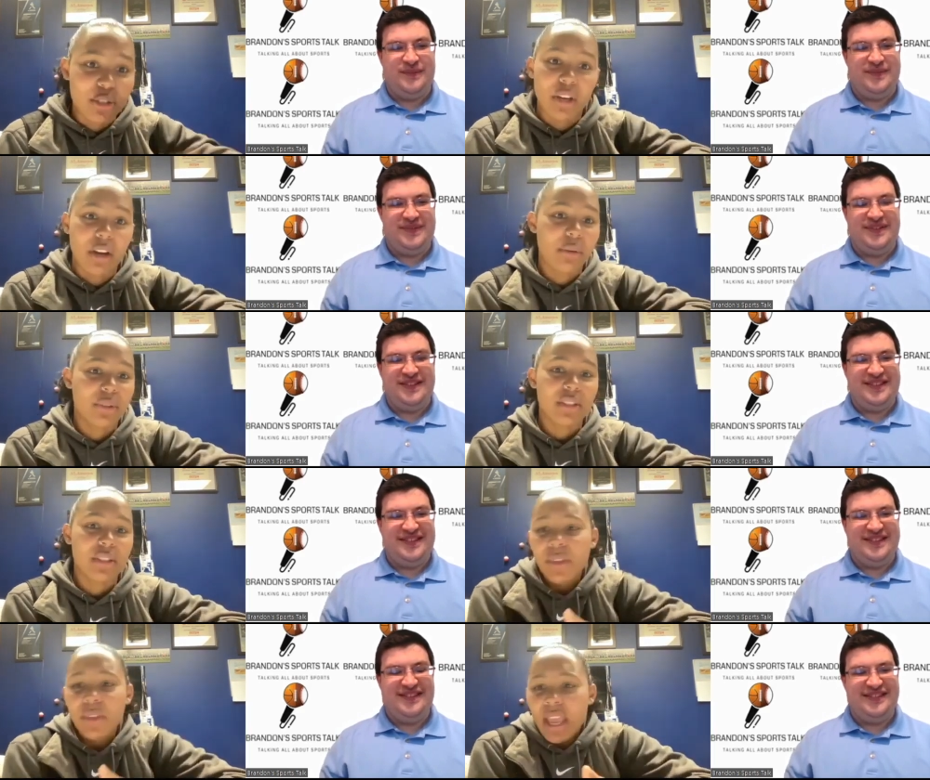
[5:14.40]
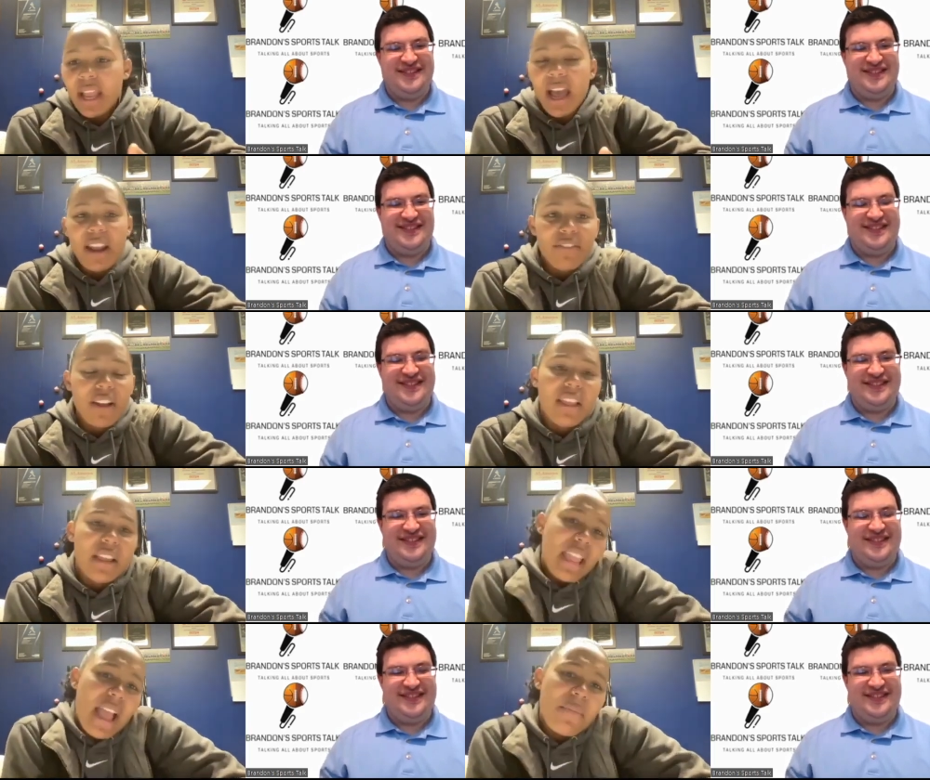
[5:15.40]
Speaker 1: year, it kind of felt like,
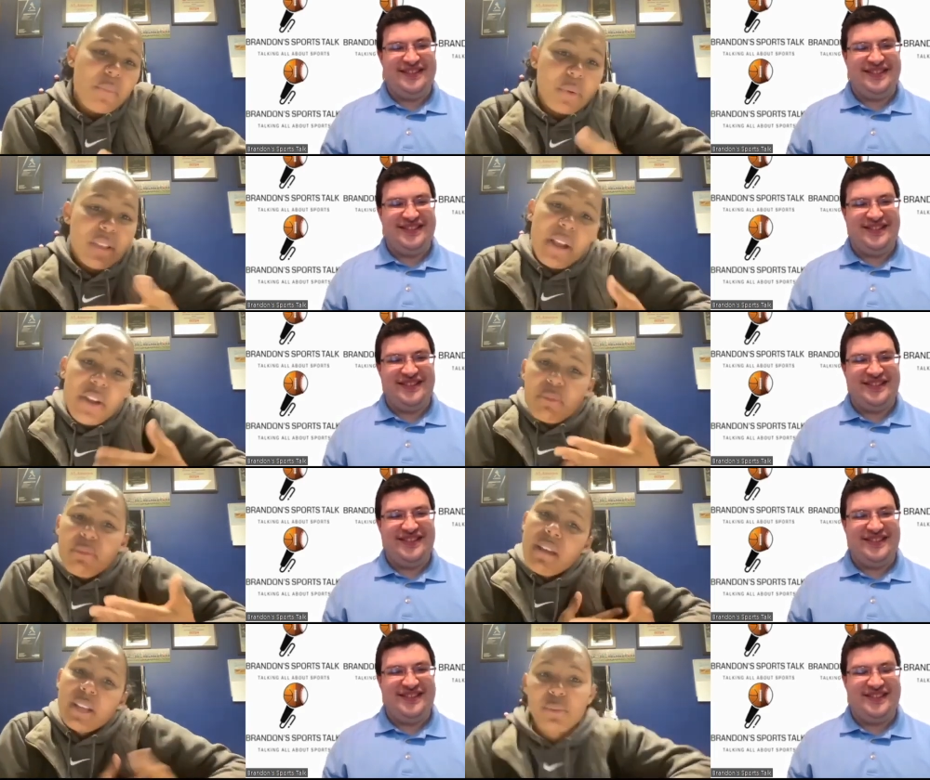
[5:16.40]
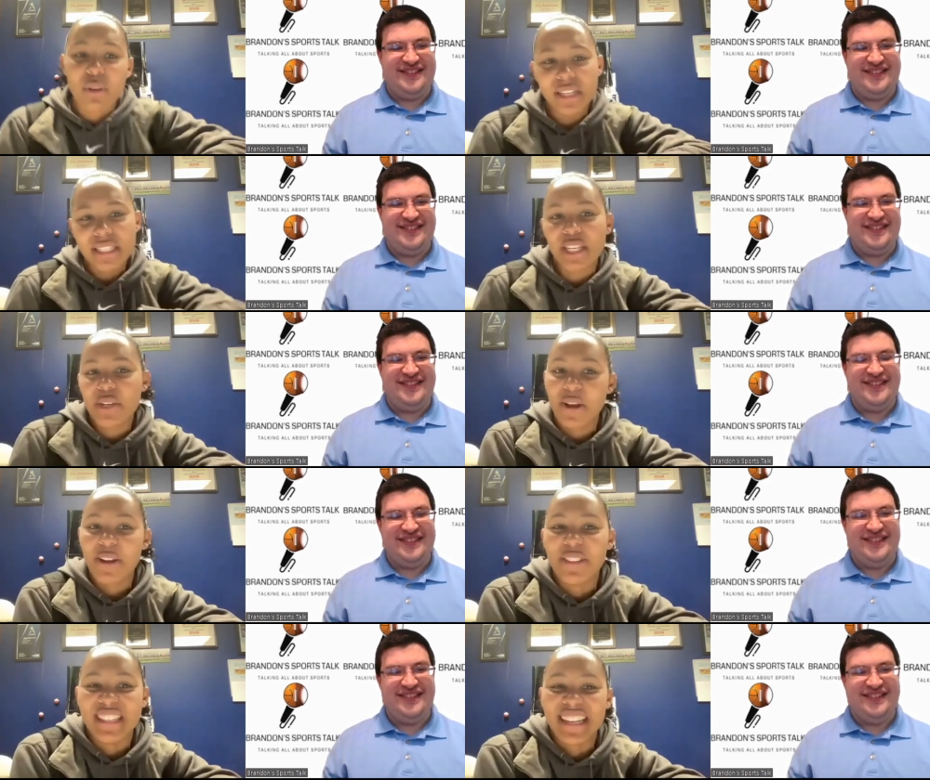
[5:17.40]
yeah, we're that good. We might as well continue on to
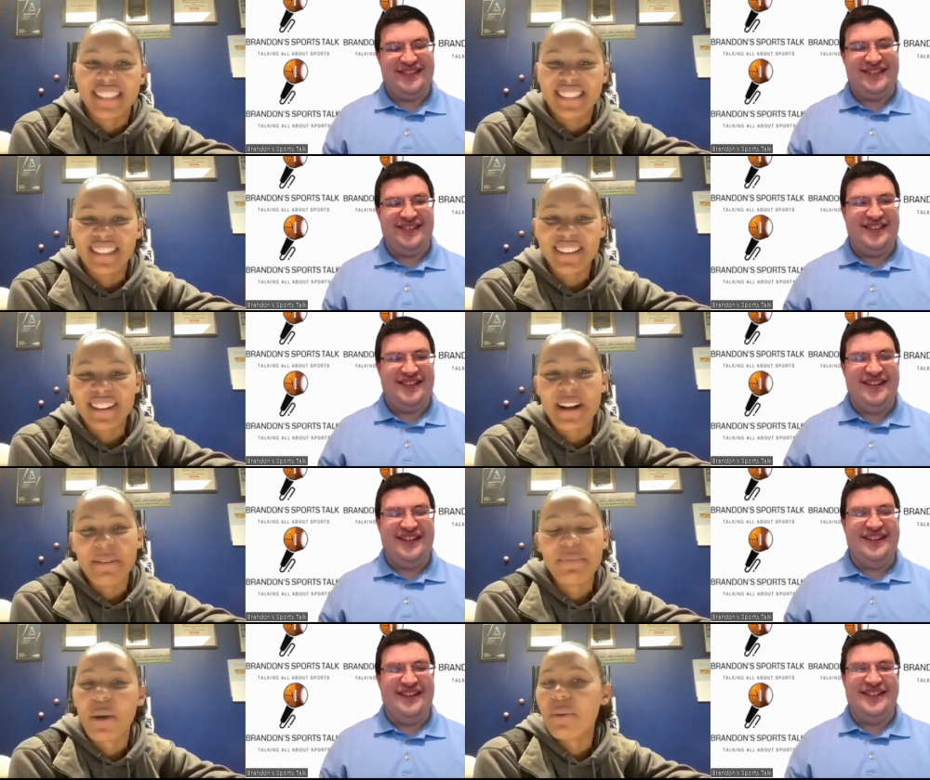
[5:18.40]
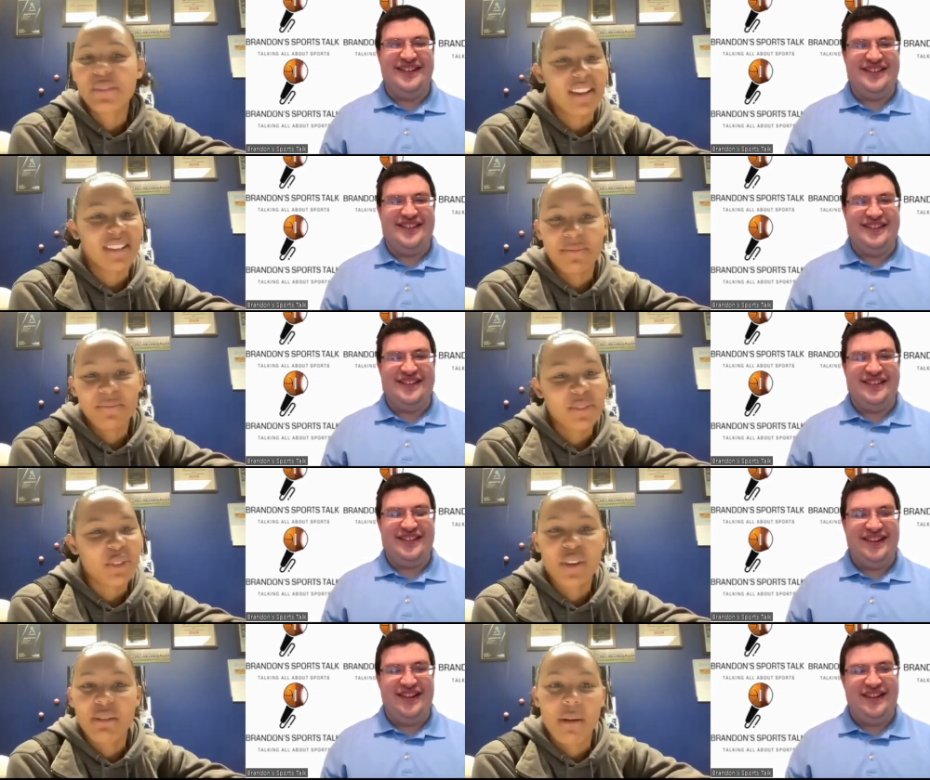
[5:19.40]
the next year. No, it was awesome. It's
Speaker 2: a
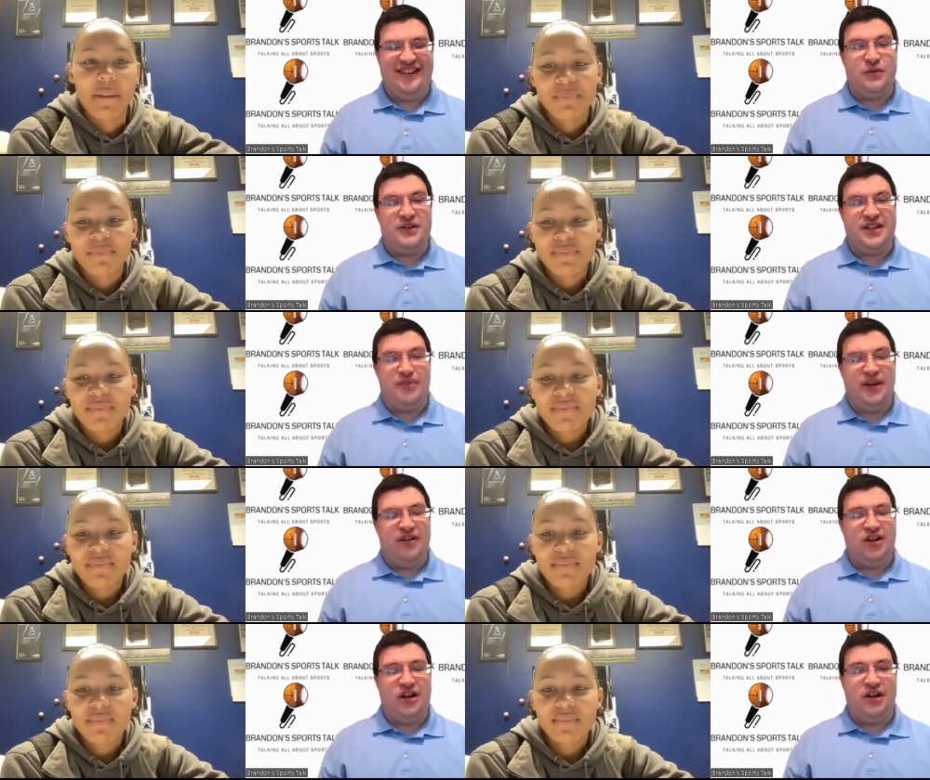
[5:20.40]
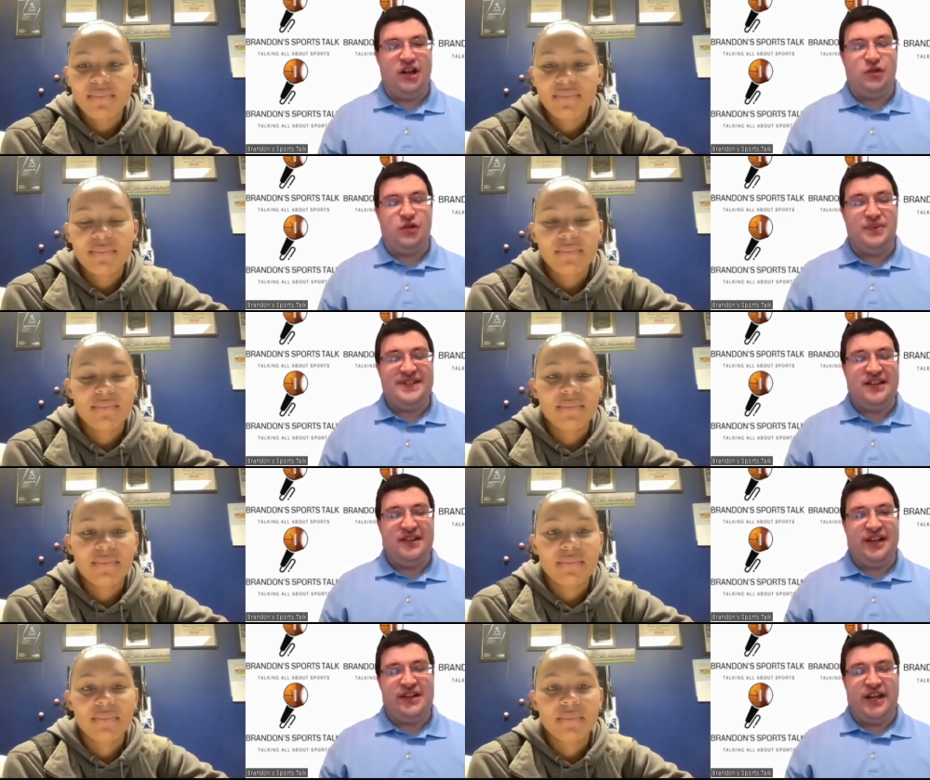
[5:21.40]
real moment. Of course, coming out of college, what was it
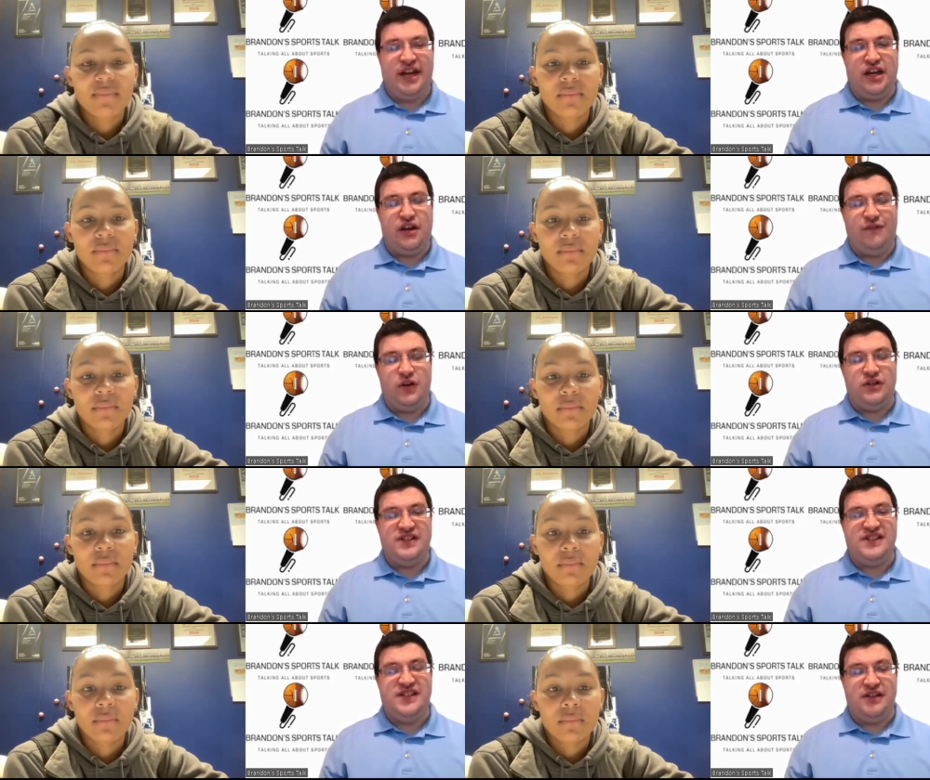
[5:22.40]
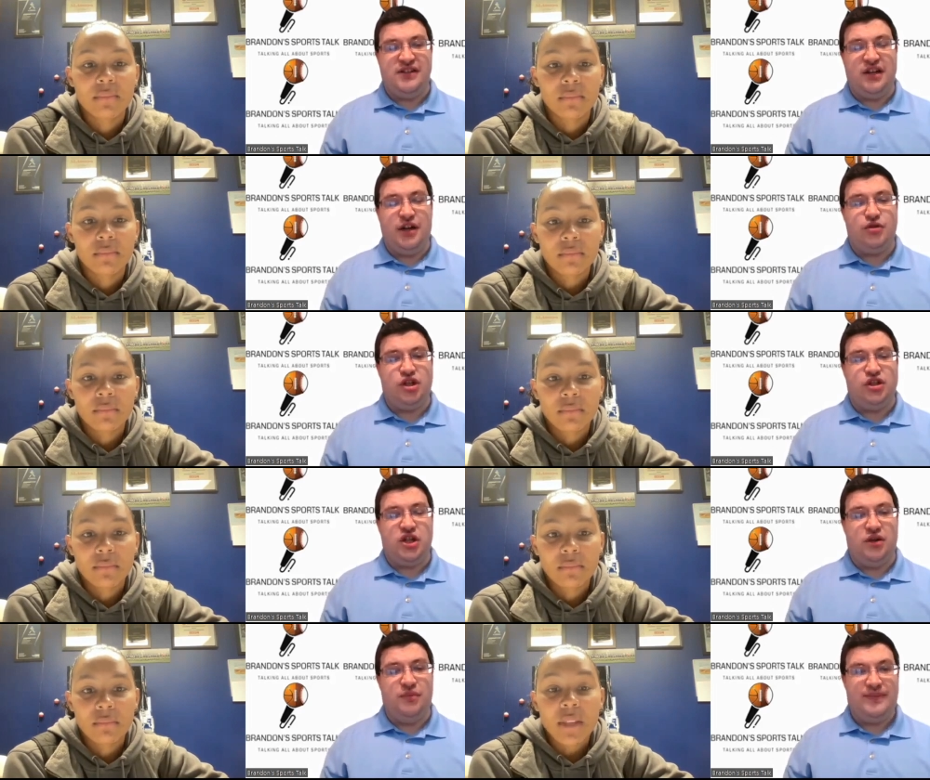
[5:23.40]
like getting your first assistant coaching
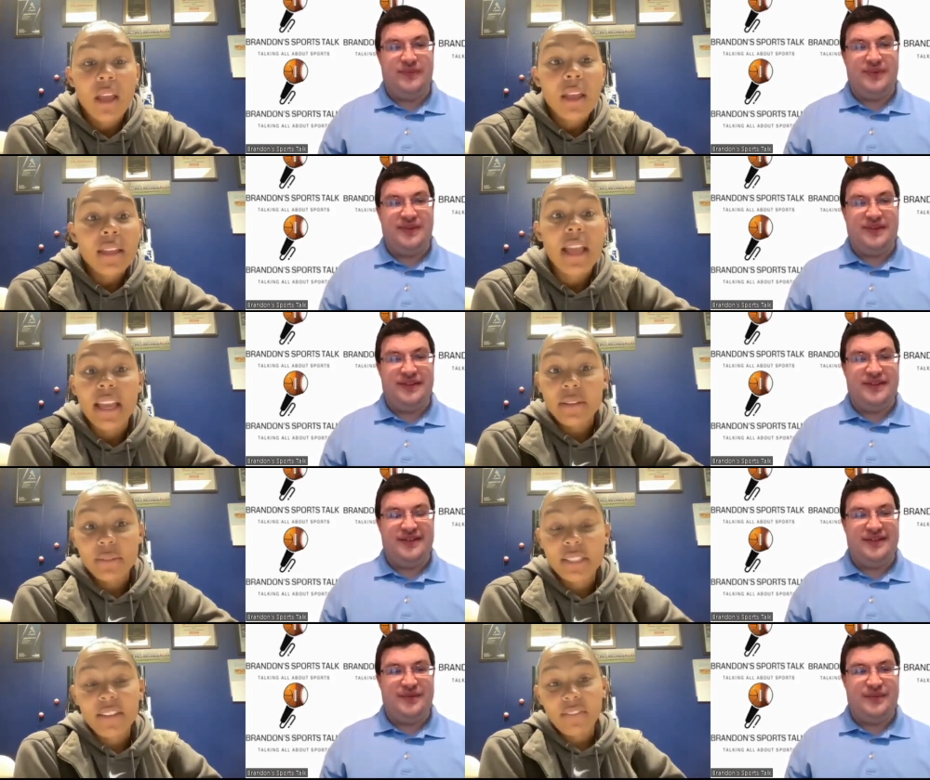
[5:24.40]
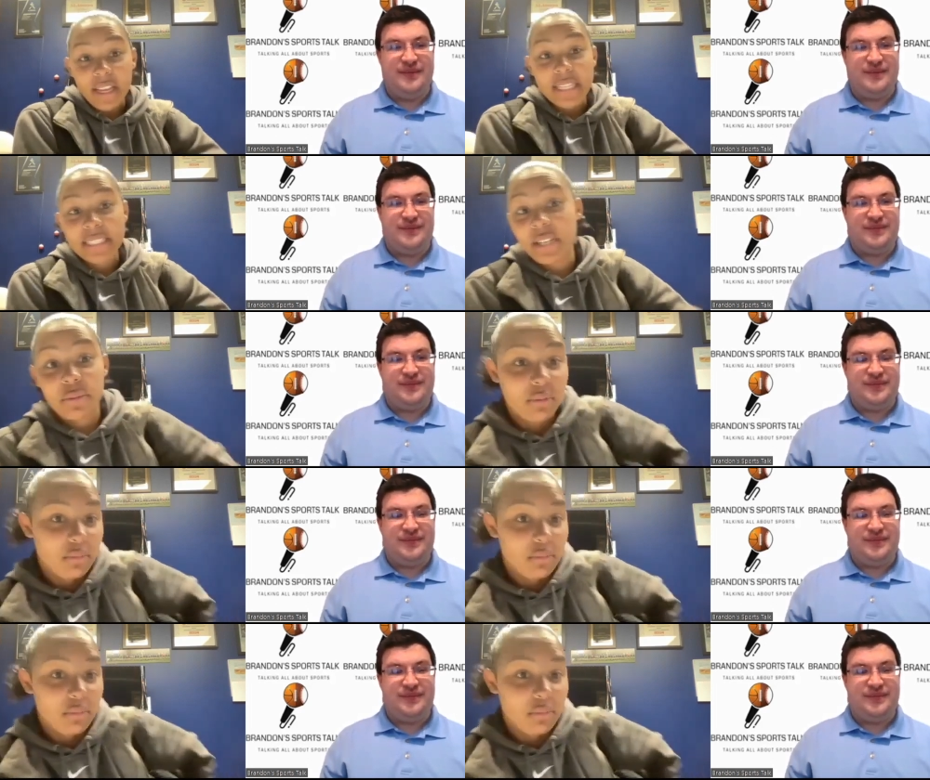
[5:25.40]
job?
Speaker 1: Yeah, like I said, it was